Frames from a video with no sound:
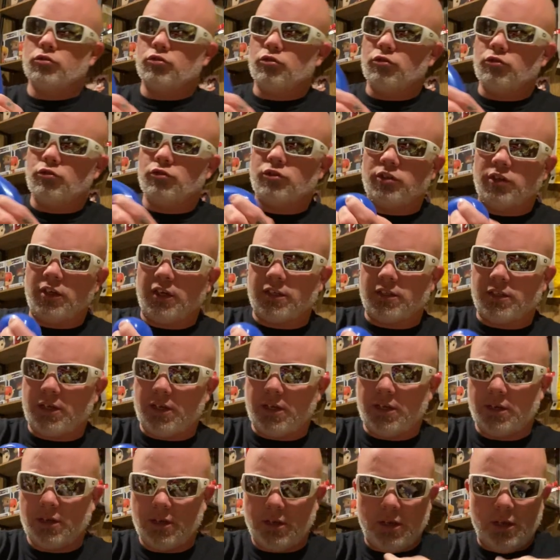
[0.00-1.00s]

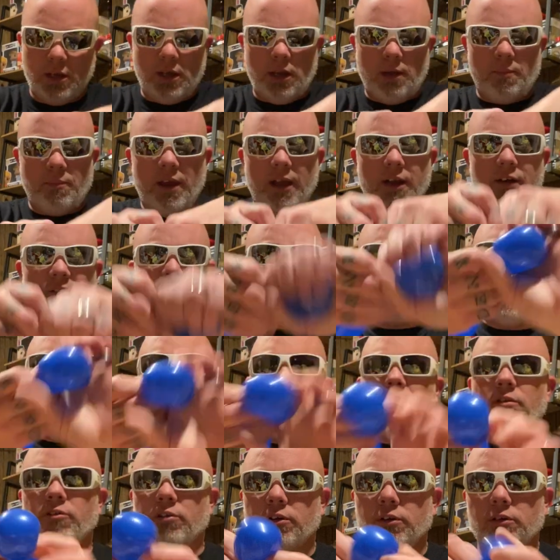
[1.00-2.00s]
260 and make a
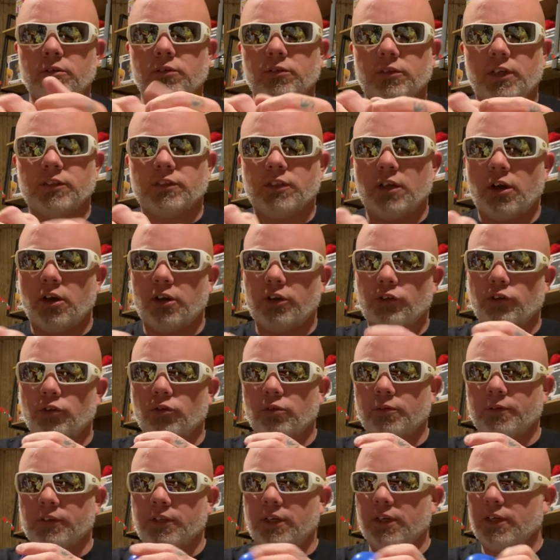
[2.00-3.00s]
flower. That's all you do
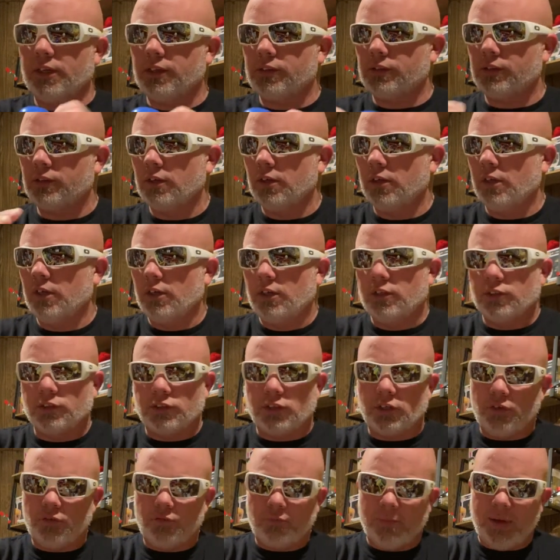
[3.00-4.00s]
on this.
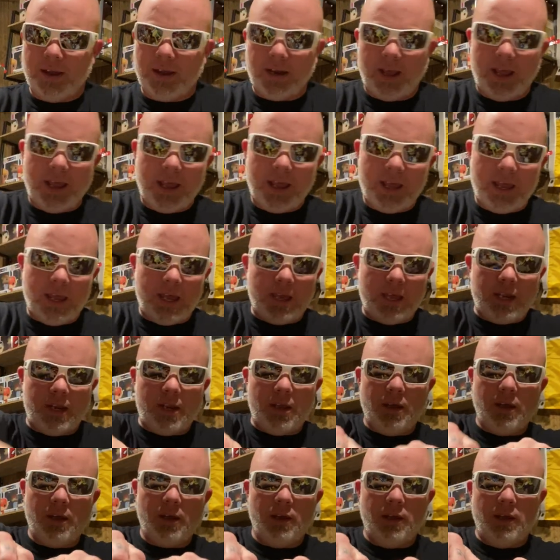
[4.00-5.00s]
So you've made a head.